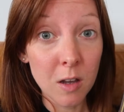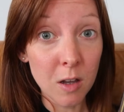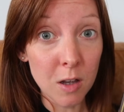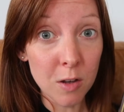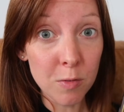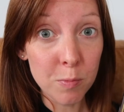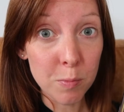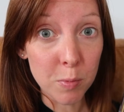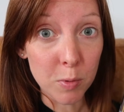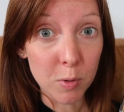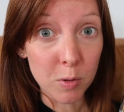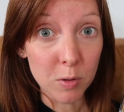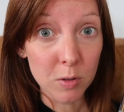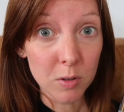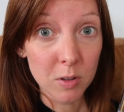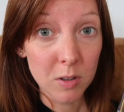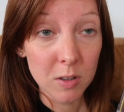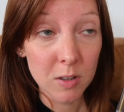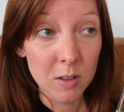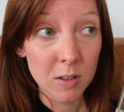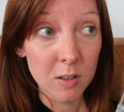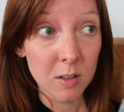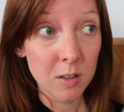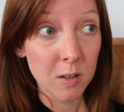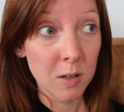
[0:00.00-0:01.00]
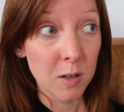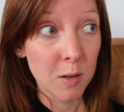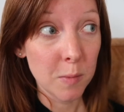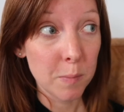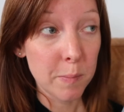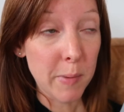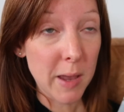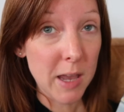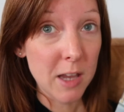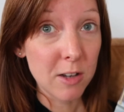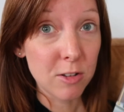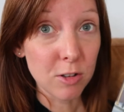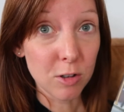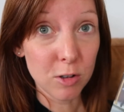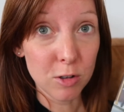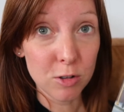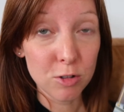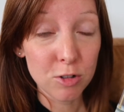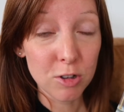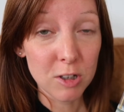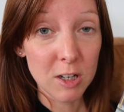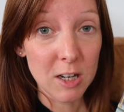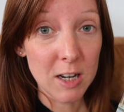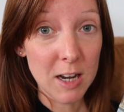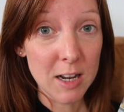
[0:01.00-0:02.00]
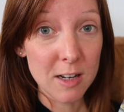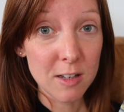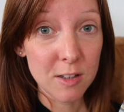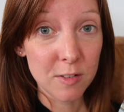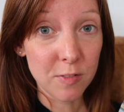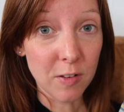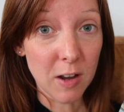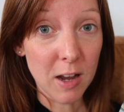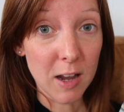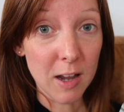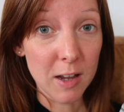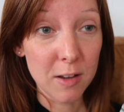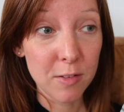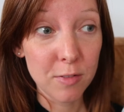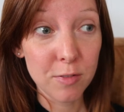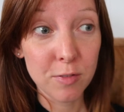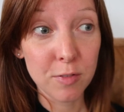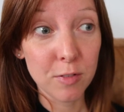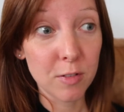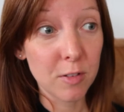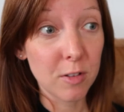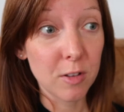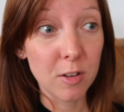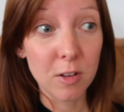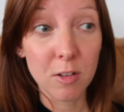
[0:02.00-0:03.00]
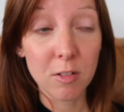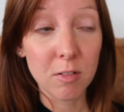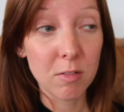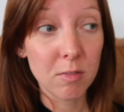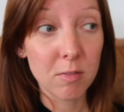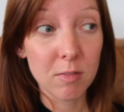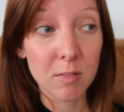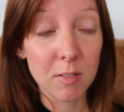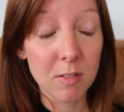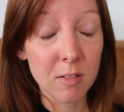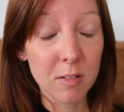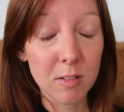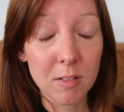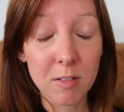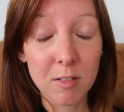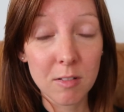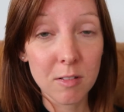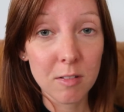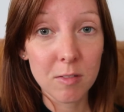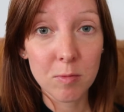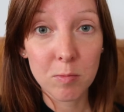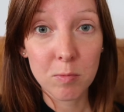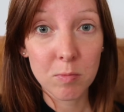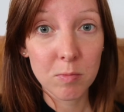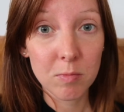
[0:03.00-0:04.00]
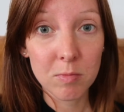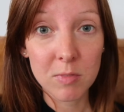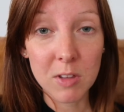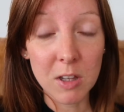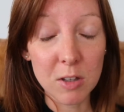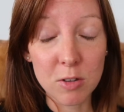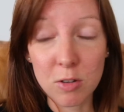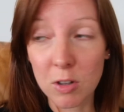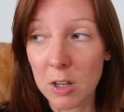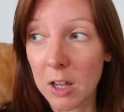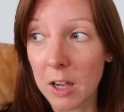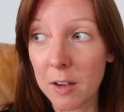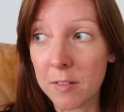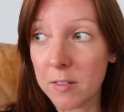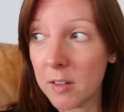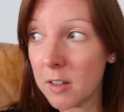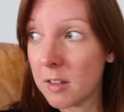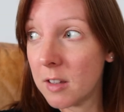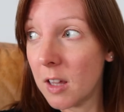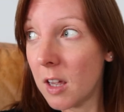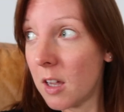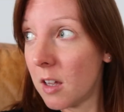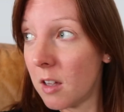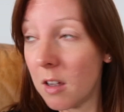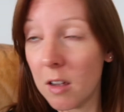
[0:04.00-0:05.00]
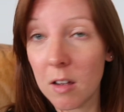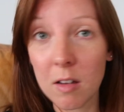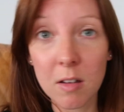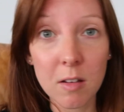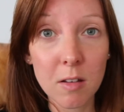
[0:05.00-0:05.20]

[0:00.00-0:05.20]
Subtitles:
Curveball, page 185. That's all I have to say.